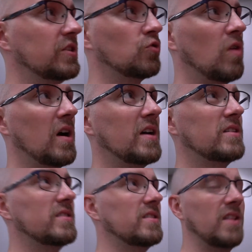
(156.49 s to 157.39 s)
it
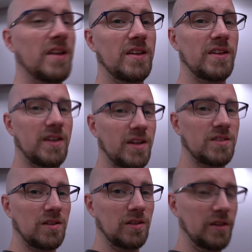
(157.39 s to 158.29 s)
dries it like
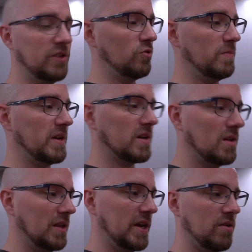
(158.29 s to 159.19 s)
gets a little bit
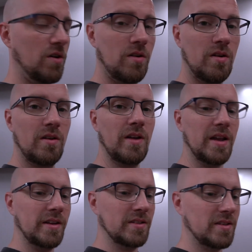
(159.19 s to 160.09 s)
clearer
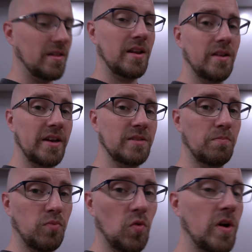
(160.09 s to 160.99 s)
and gets to that nice
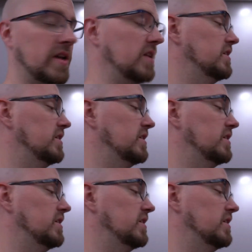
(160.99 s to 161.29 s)
bright